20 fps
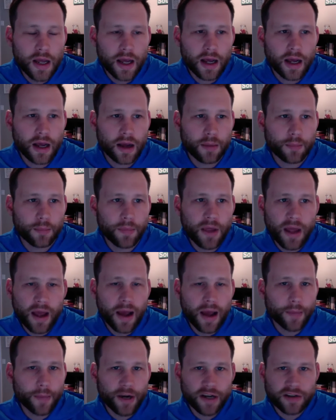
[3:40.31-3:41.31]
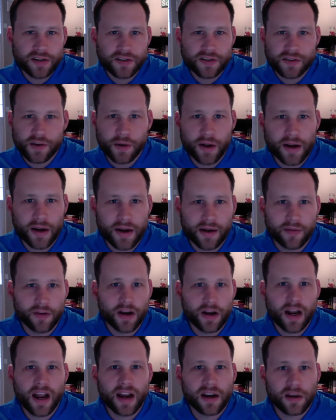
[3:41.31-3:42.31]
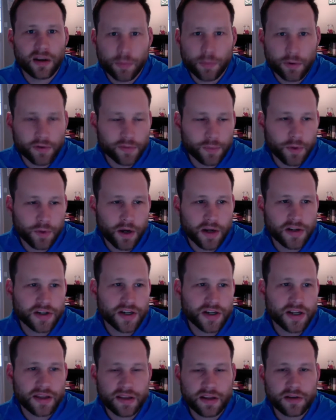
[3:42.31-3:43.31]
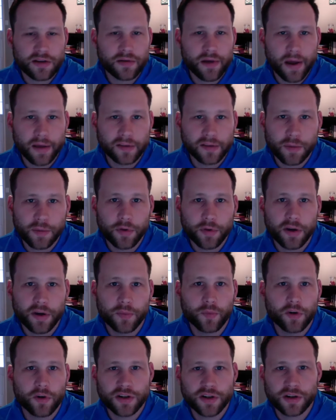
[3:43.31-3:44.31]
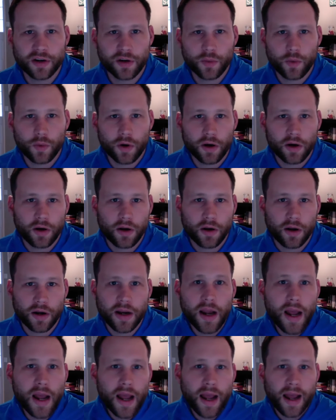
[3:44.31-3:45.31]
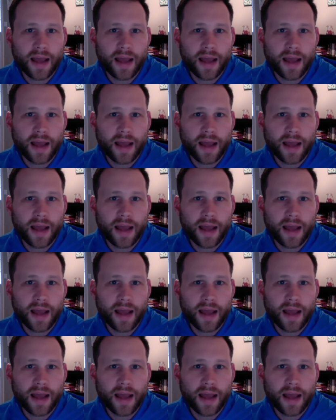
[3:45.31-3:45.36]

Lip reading: I'm gonna just go ahead and have an editable spreadsheet that you guys can put in what you're gonna work on,